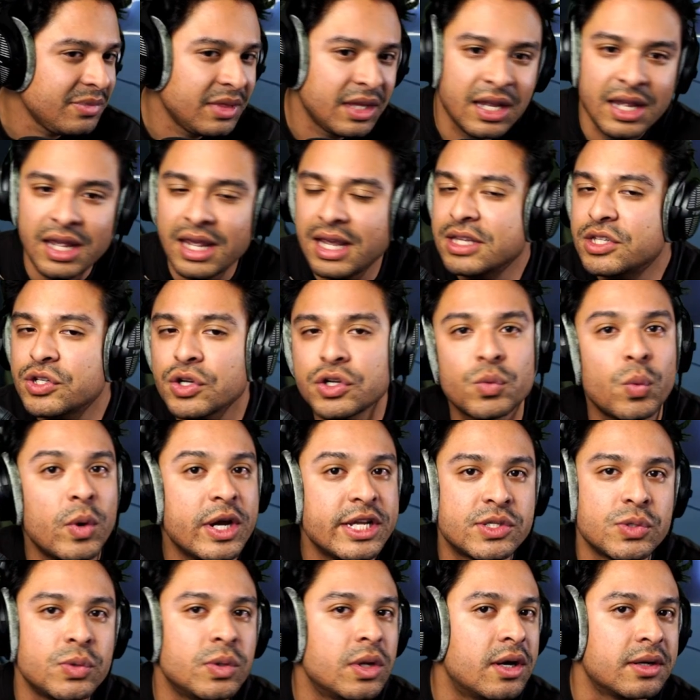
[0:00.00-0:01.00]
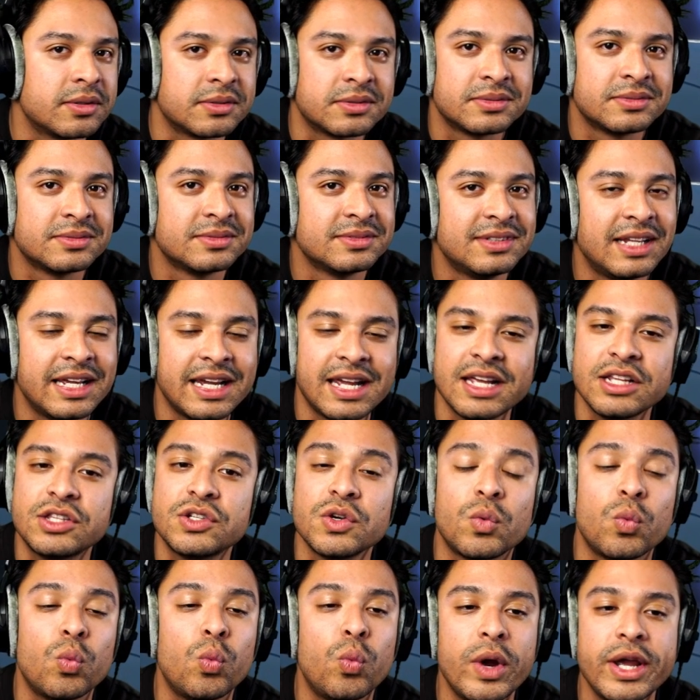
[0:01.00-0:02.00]
It took way too long. Like, it
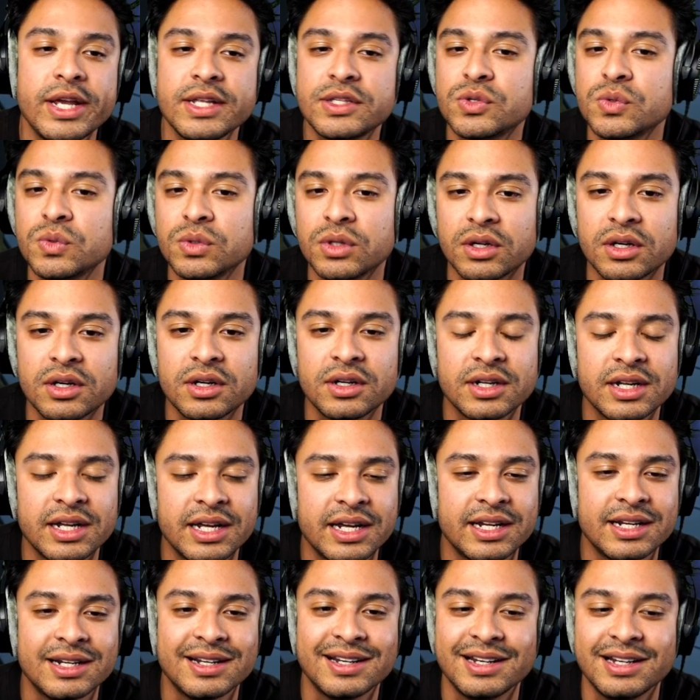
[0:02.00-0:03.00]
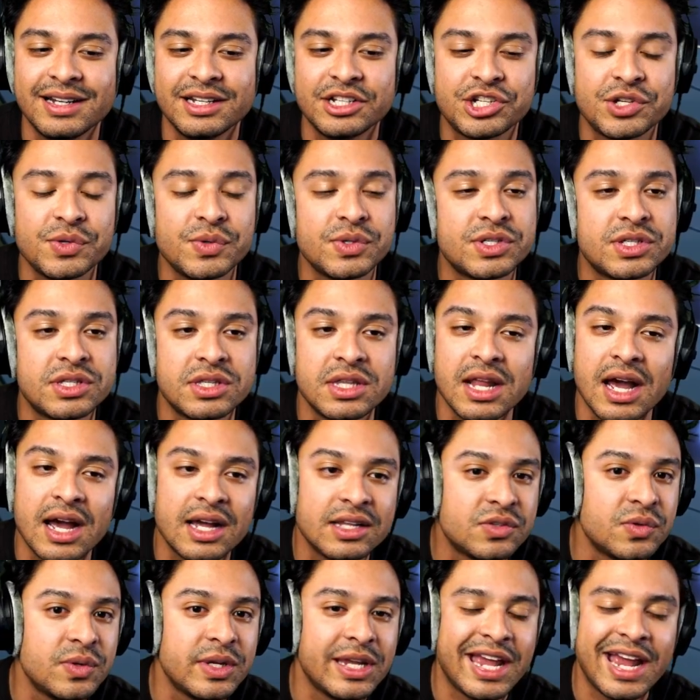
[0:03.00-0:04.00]
took way too long and she was
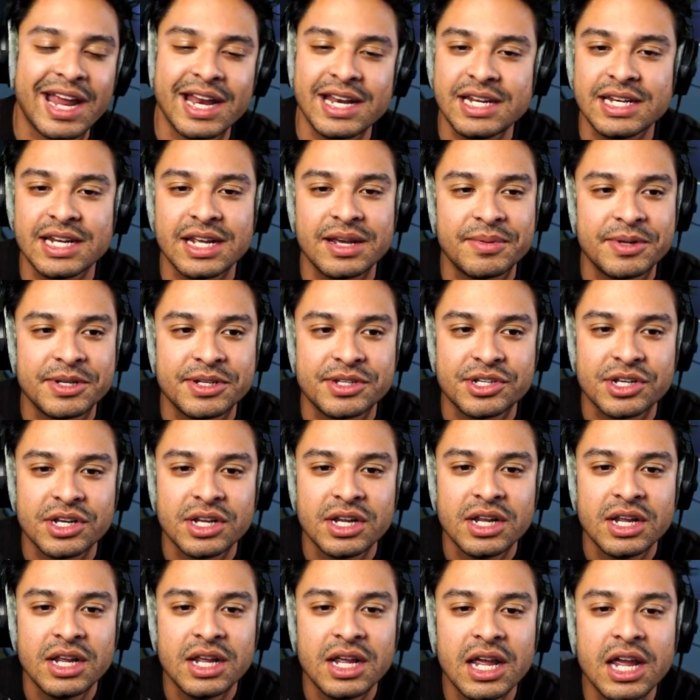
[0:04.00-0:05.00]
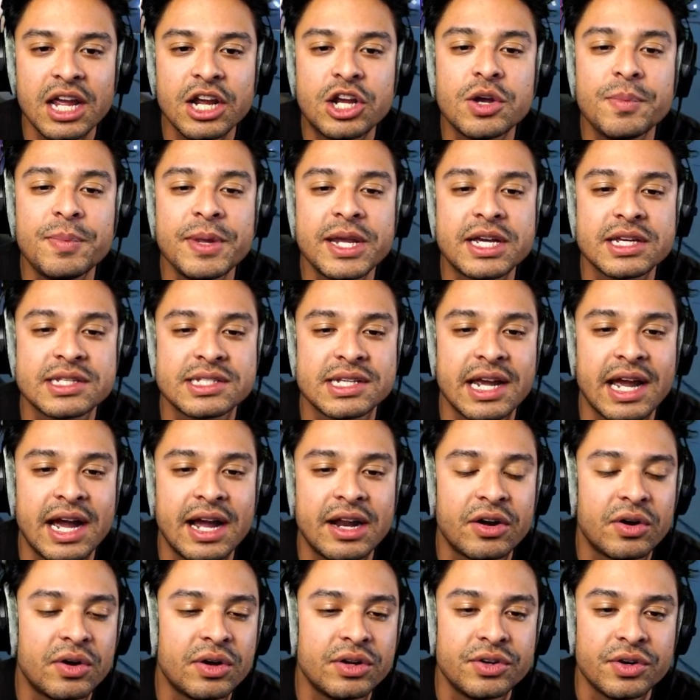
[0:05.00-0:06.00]
not doing any damage. It could be because I
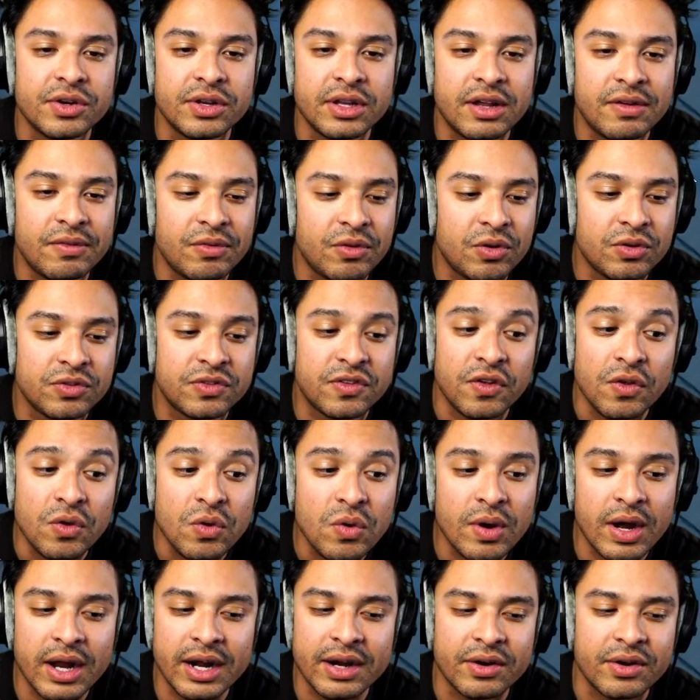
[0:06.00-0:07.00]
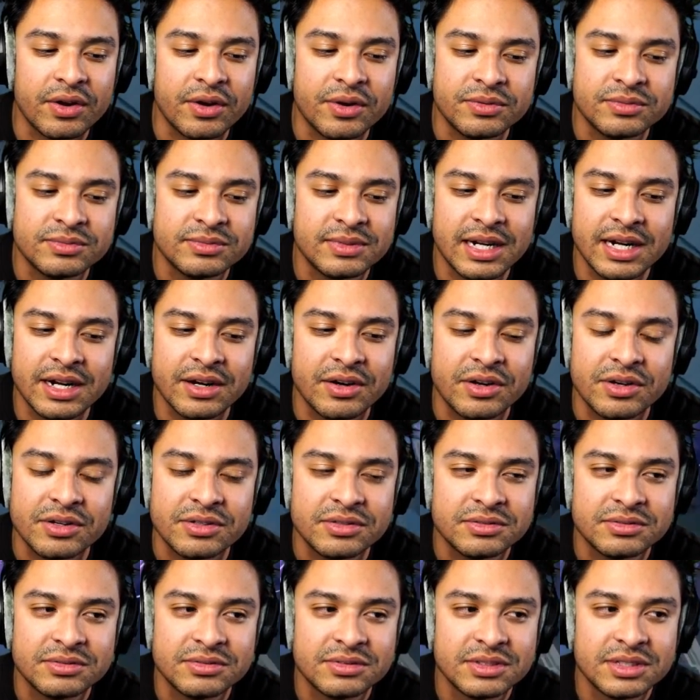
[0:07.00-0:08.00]
had her under level too. I don't know. Her
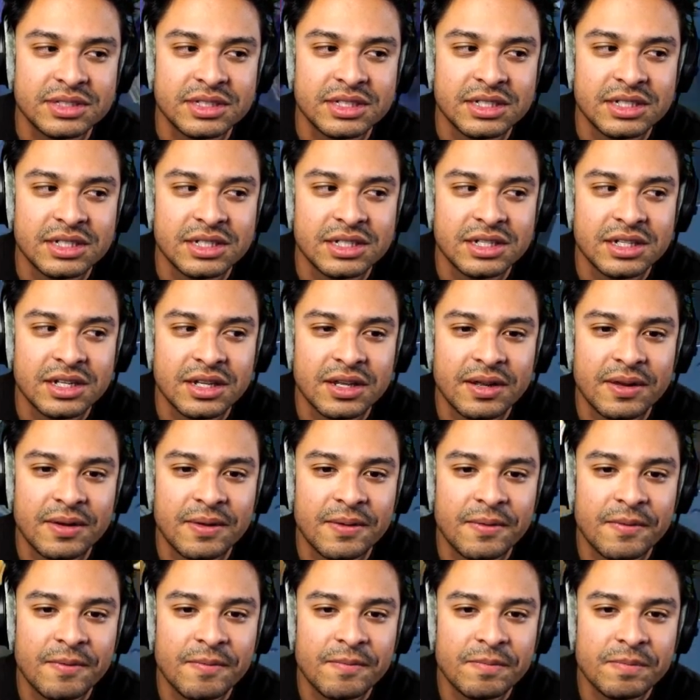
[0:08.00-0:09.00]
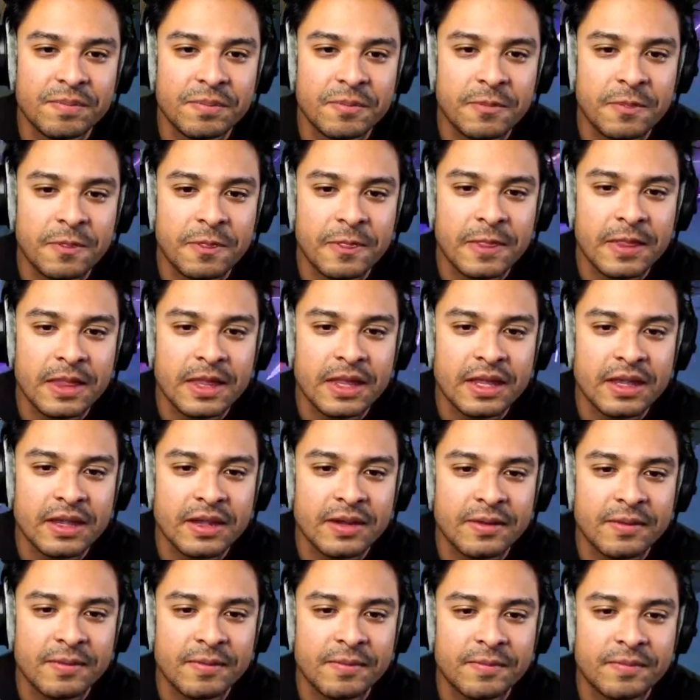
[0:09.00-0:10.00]
pros and cons. Starting
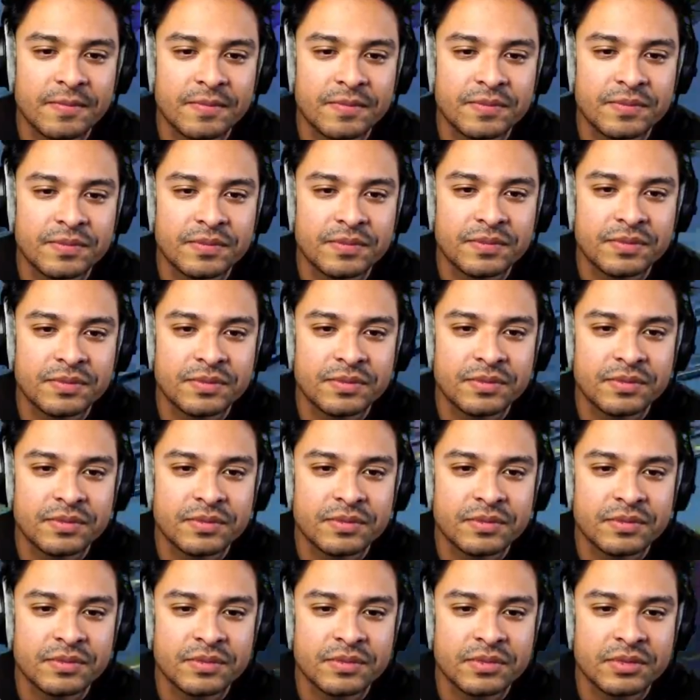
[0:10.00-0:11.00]
off with the pros,